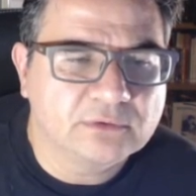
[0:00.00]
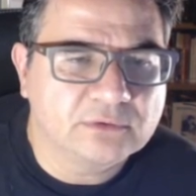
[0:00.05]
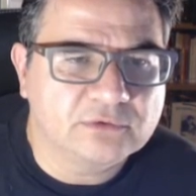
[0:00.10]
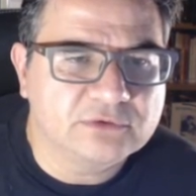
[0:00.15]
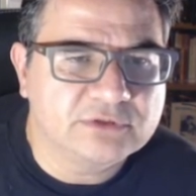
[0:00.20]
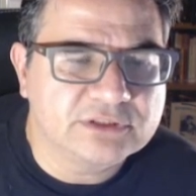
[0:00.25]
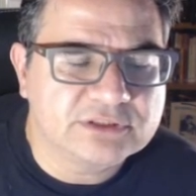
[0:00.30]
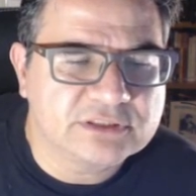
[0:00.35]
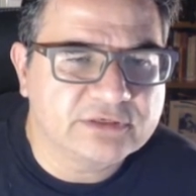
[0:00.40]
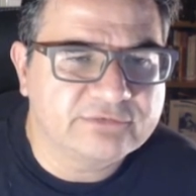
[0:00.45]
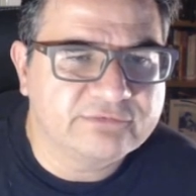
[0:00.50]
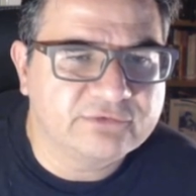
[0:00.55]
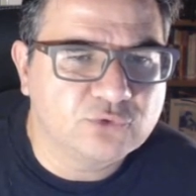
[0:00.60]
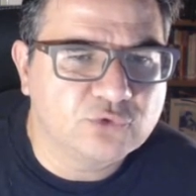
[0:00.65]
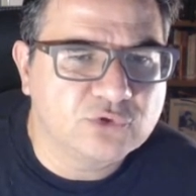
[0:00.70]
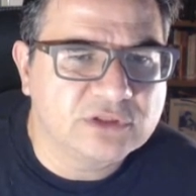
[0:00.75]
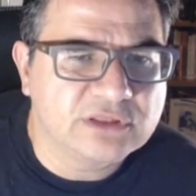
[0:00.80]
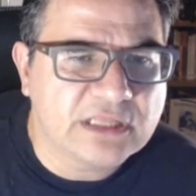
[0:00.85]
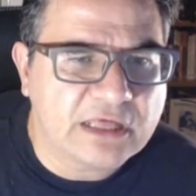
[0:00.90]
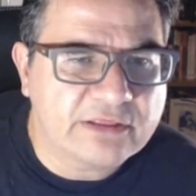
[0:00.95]
on d7
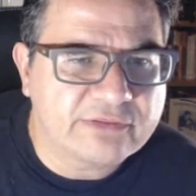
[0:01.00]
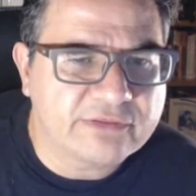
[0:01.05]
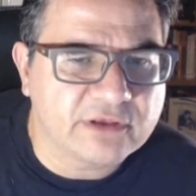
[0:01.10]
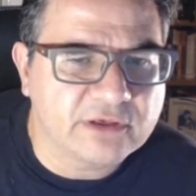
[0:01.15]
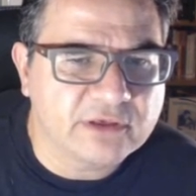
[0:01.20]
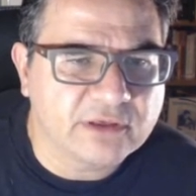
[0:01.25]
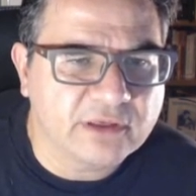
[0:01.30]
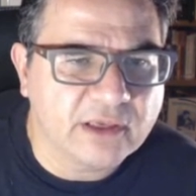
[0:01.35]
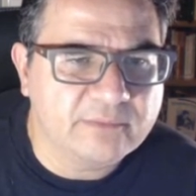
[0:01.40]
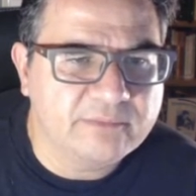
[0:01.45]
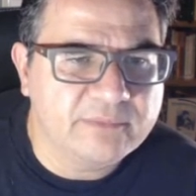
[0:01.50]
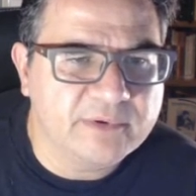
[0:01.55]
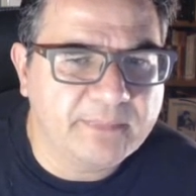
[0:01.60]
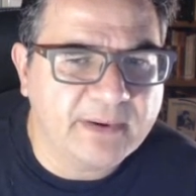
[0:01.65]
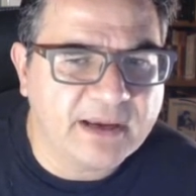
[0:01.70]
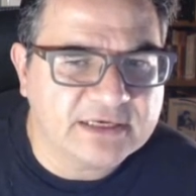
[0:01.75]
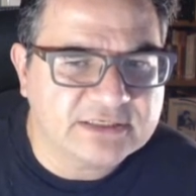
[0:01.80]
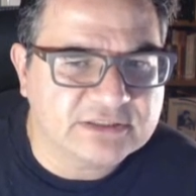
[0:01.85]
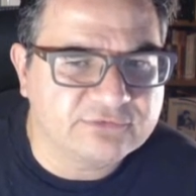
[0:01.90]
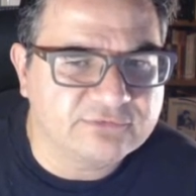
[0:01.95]
doing nothing and be
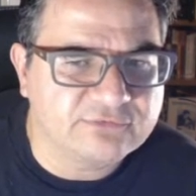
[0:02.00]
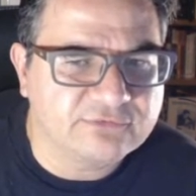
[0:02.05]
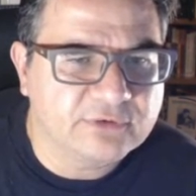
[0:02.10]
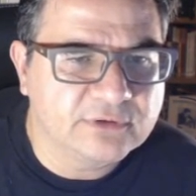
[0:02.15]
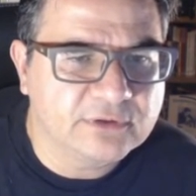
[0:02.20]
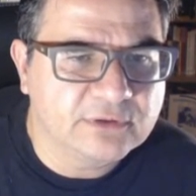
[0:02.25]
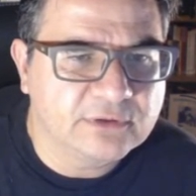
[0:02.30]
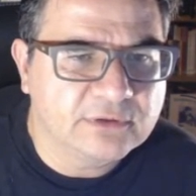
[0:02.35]
passive.